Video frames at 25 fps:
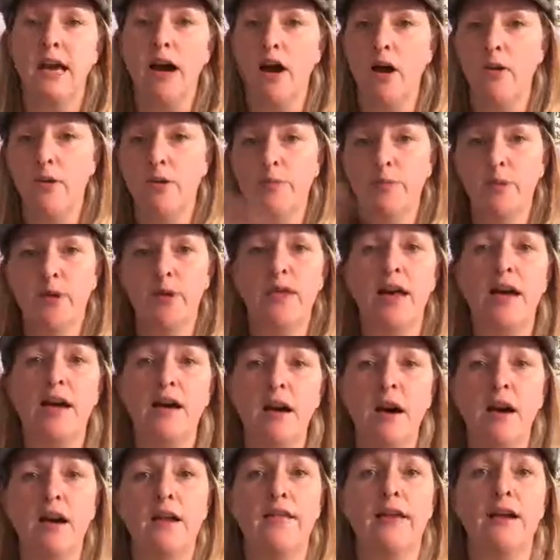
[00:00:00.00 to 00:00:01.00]
I would put
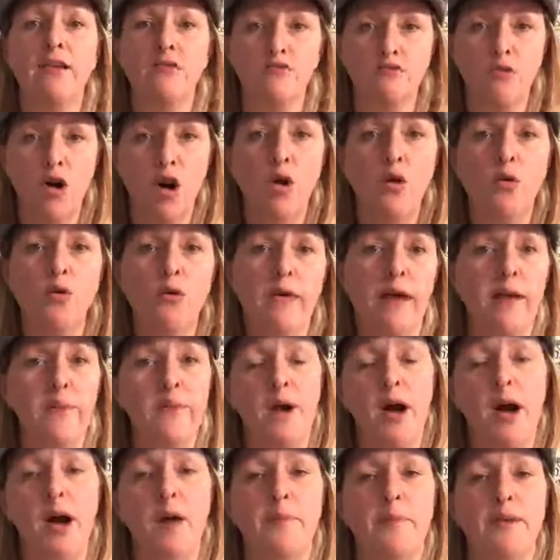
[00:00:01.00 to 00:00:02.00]
that role, that
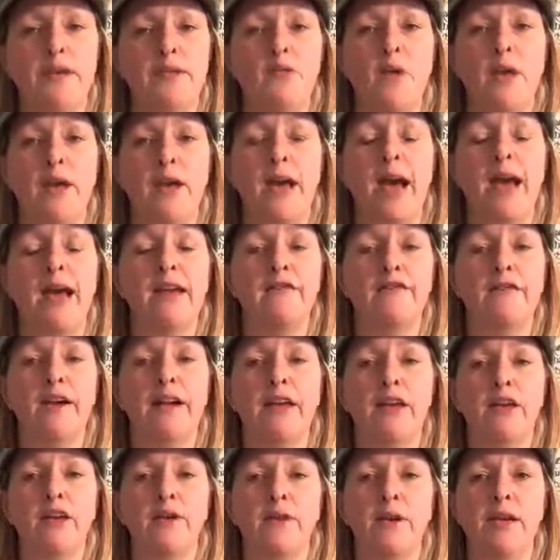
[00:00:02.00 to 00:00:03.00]
purpose where you add
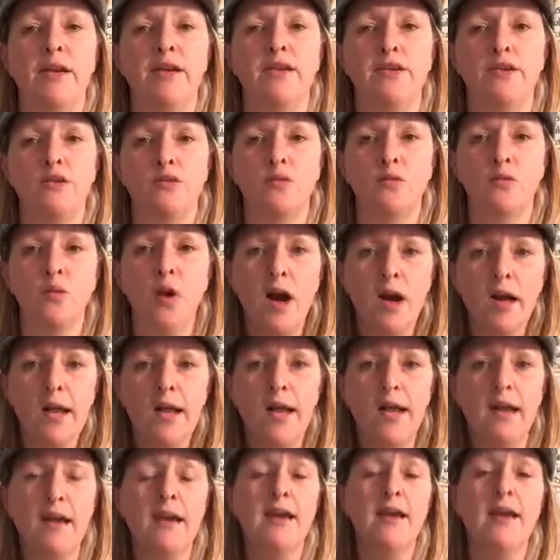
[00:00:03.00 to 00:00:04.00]
value is your
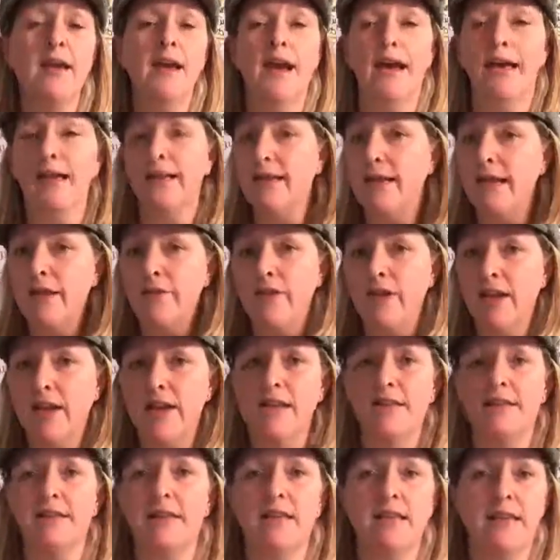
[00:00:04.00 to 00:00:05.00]
working, and
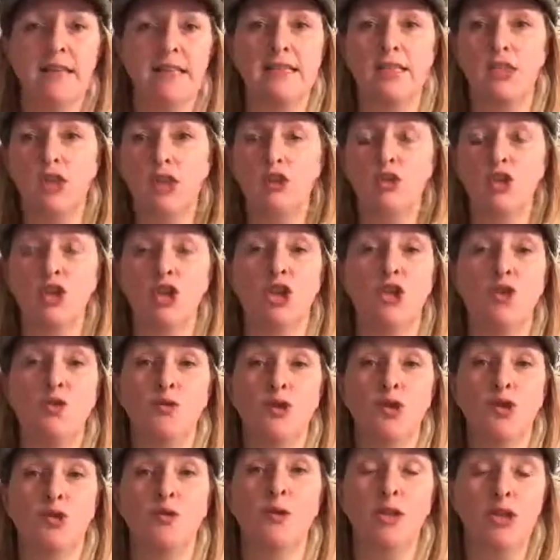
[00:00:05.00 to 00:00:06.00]
living is the things that you
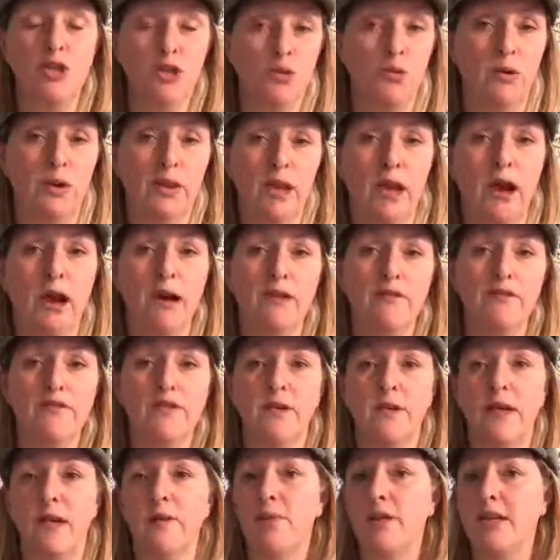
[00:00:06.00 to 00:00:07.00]
do to enjoy life.
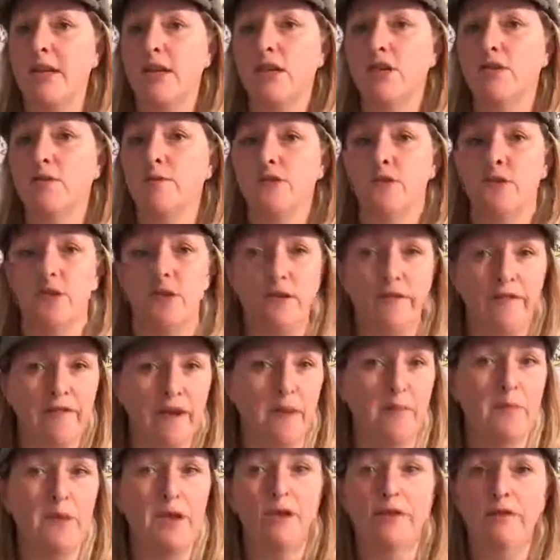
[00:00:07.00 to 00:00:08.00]
So that'd be things you would do with your
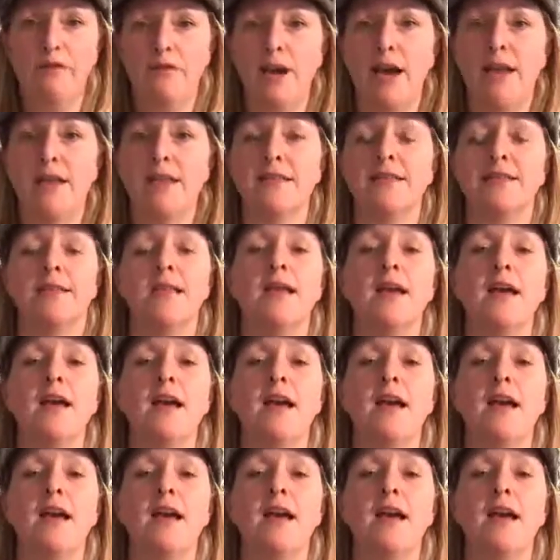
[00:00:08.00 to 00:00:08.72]
family, your friends,